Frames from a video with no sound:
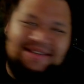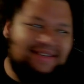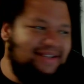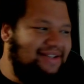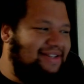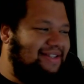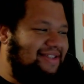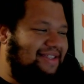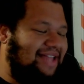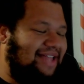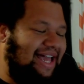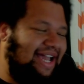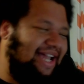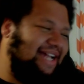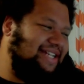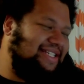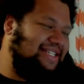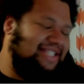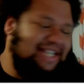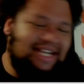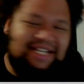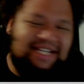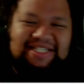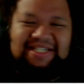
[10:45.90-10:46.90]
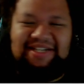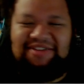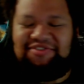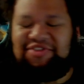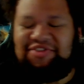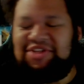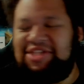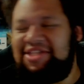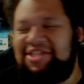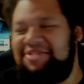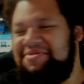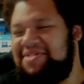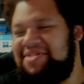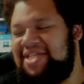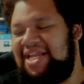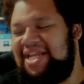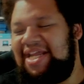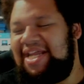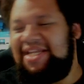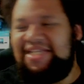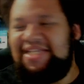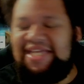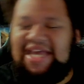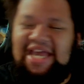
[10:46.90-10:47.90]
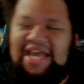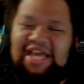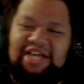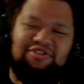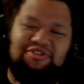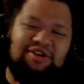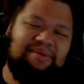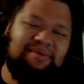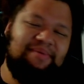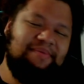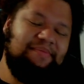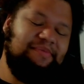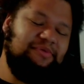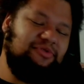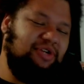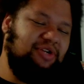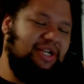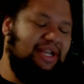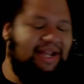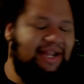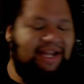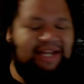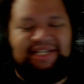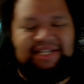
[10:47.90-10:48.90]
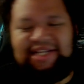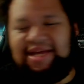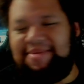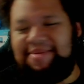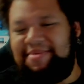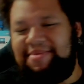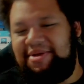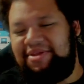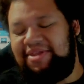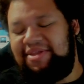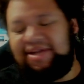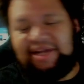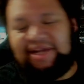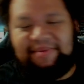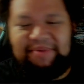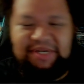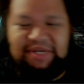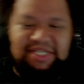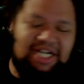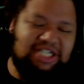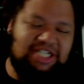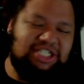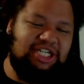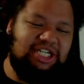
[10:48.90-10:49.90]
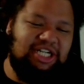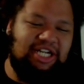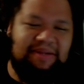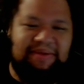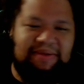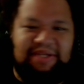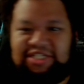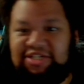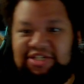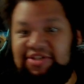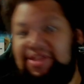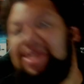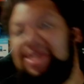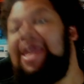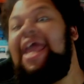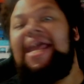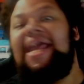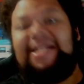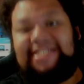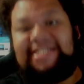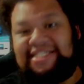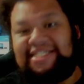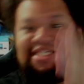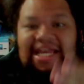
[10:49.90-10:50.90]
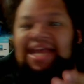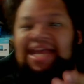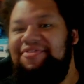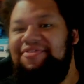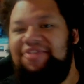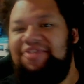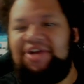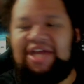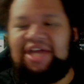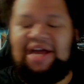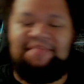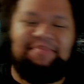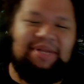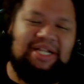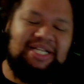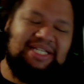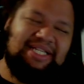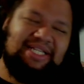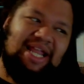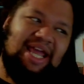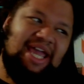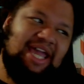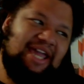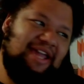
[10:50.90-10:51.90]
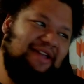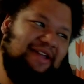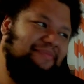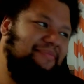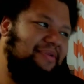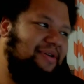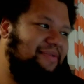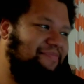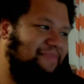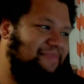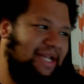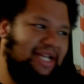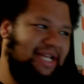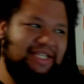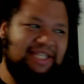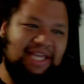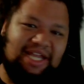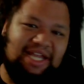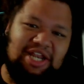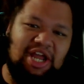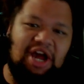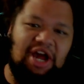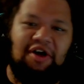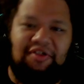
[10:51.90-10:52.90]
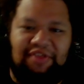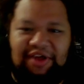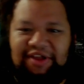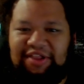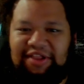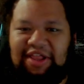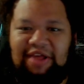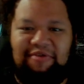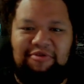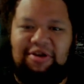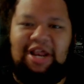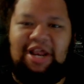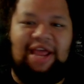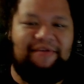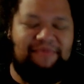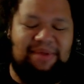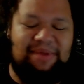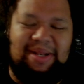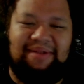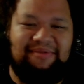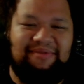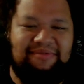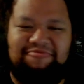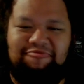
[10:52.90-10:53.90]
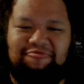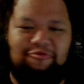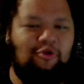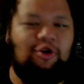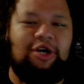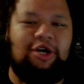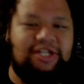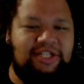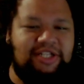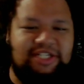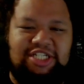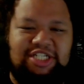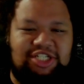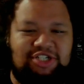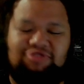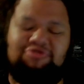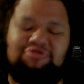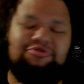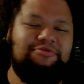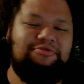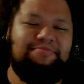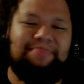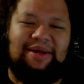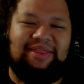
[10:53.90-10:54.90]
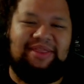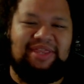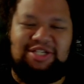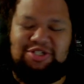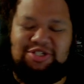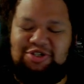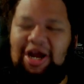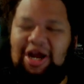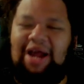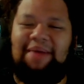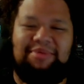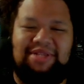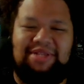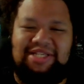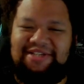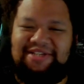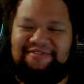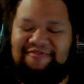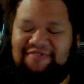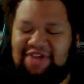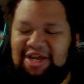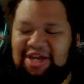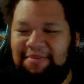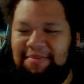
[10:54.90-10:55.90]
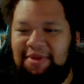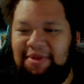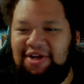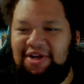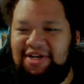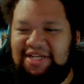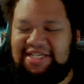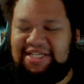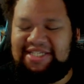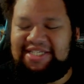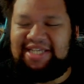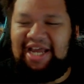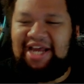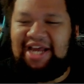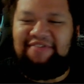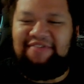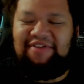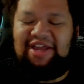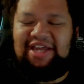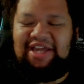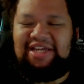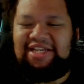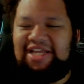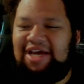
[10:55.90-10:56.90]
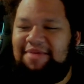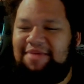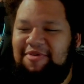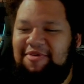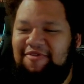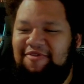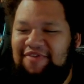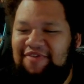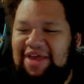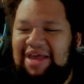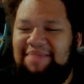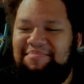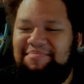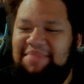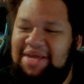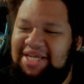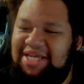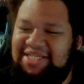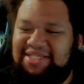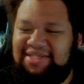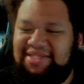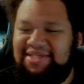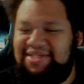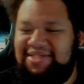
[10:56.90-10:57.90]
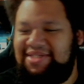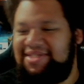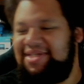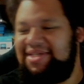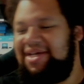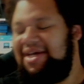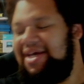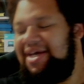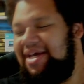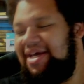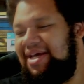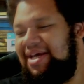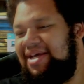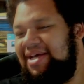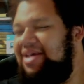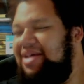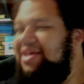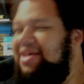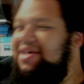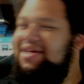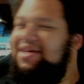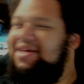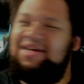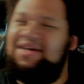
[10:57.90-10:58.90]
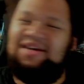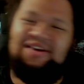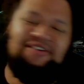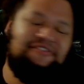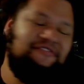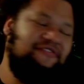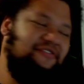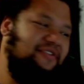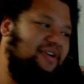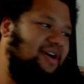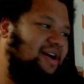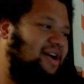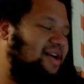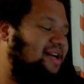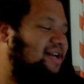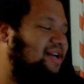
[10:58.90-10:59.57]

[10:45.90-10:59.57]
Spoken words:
Like I said, I still think there was an NDA agreement between AEW and the production company, so they can't say the company's name because they know that they would have been royally screwed by the tribalist community side of AEW fan bases. Oh, fuck.